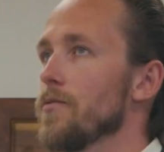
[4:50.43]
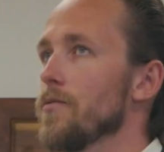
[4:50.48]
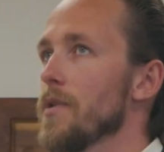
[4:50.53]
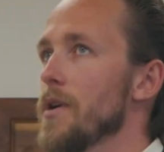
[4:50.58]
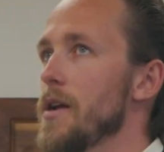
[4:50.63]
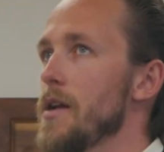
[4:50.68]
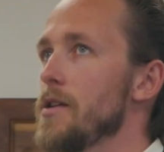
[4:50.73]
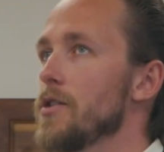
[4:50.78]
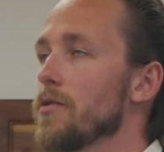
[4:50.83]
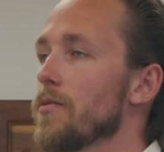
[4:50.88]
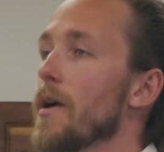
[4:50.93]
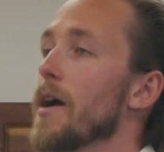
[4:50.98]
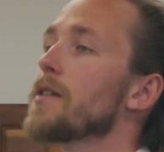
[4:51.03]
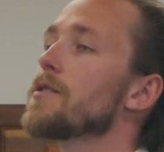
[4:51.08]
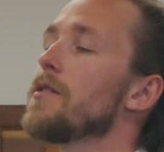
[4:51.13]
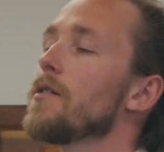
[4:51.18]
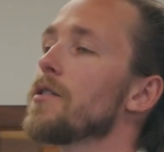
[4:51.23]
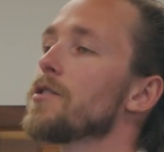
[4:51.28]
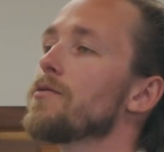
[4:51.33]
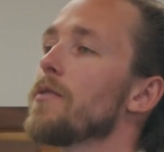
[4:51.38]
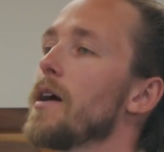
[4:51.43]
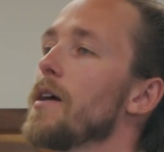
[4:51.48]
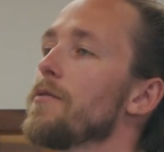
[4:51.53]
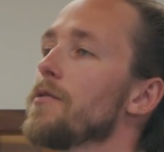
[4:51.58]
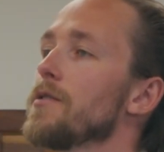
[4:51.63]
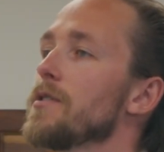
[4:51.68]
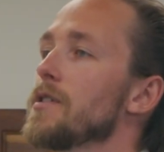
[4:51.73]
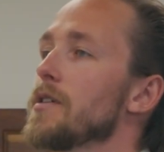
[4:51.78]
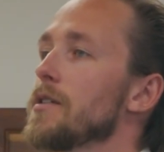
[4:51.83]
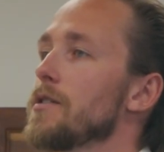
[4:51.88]
redirect our
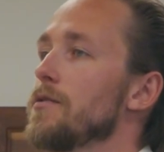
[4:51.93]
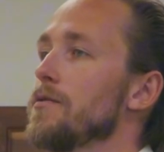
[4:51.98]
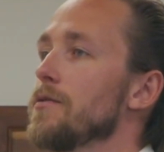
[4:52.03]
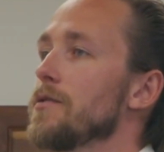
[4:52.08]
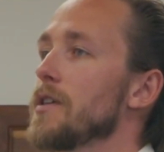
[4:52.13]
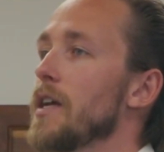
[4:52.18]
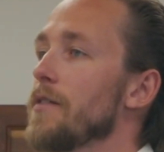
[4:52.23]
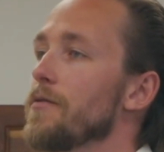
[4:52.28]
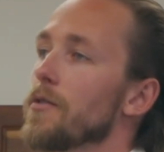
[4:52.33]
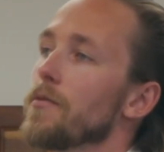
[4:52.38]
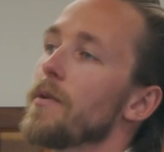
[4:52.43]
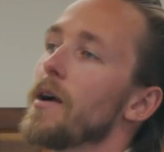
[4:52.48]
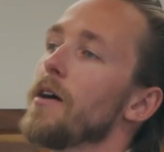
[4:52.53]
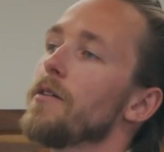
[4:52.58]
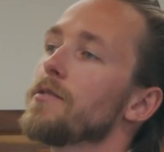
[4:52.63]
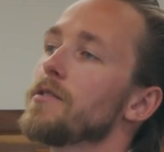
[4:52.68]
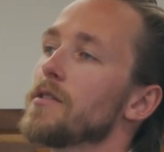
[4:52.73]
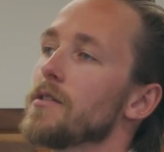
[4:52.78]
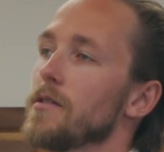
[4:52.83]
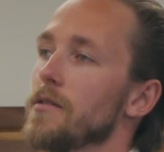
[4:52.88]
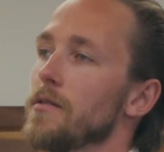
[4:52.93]
drivers to safer routes.